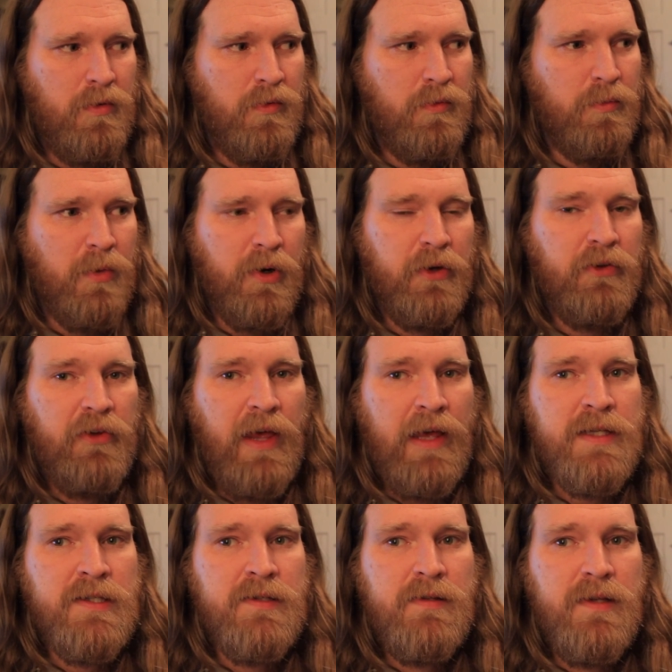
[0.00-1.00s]
Marx
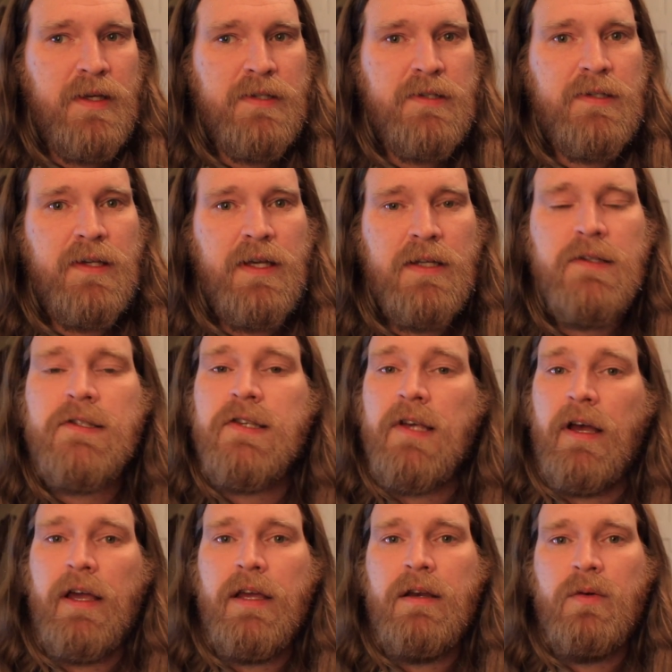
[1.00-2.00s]
has this
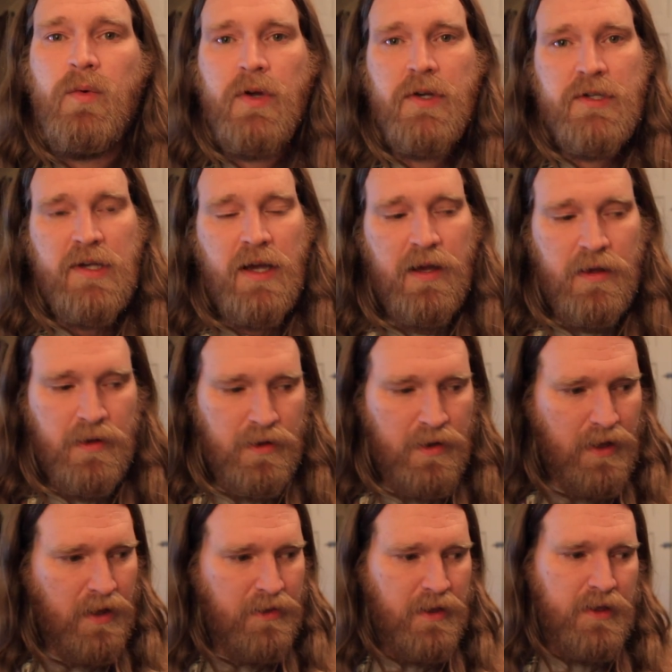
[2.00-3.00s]
insight, which
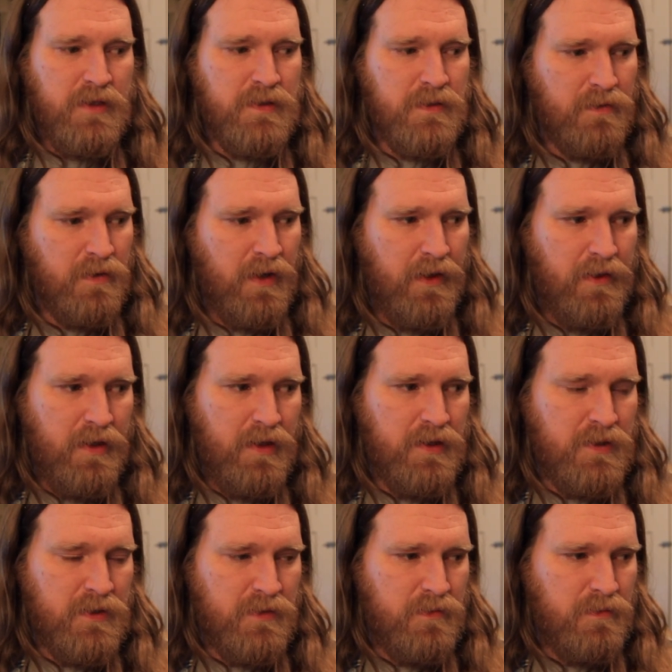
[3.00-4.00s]
I think
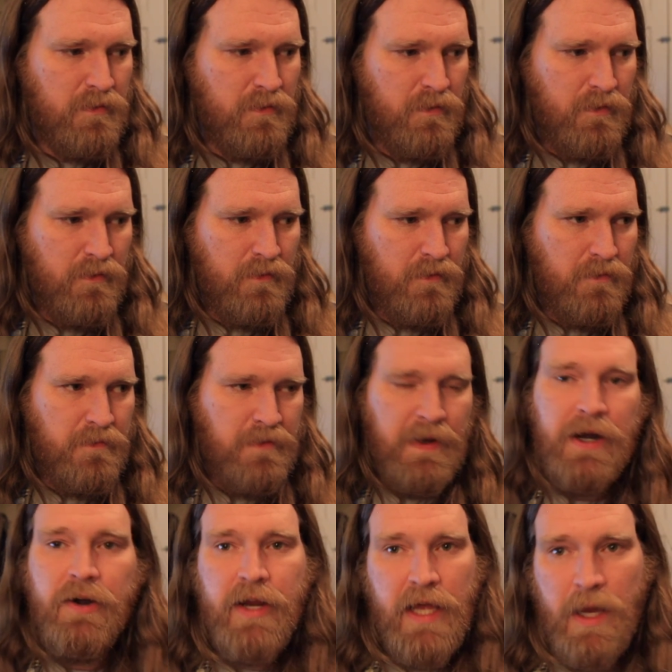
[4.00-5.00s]
is
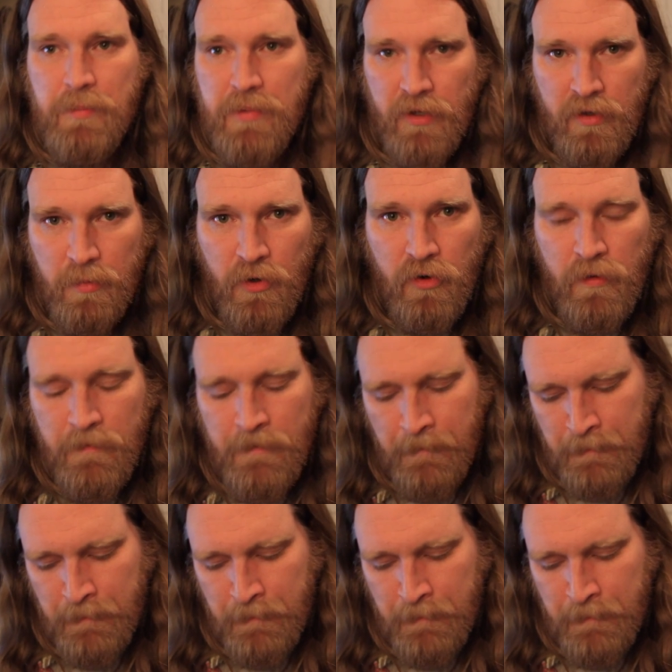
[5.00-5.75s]
very applicable.